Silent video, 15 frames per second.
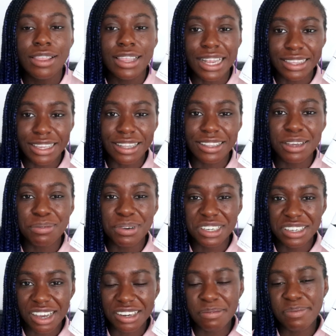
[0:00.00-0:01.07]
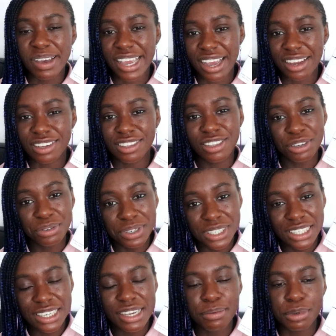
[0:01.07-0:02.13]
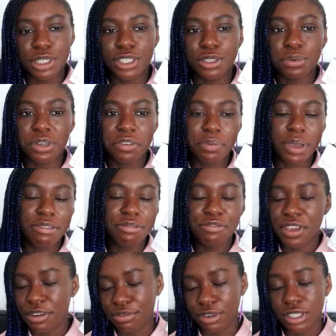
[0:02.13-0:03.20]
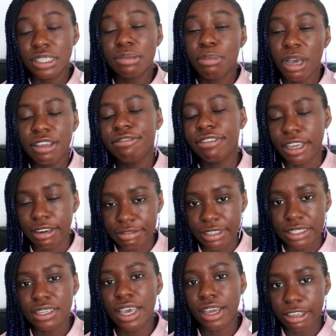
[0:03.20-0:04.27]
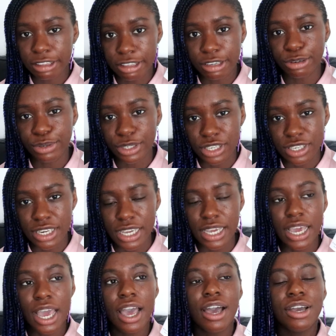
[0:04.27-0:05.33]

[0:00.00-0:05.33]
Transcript: And Then There Were None by Agatha Christie, which is one of my favorite, my favorite Agatha Christie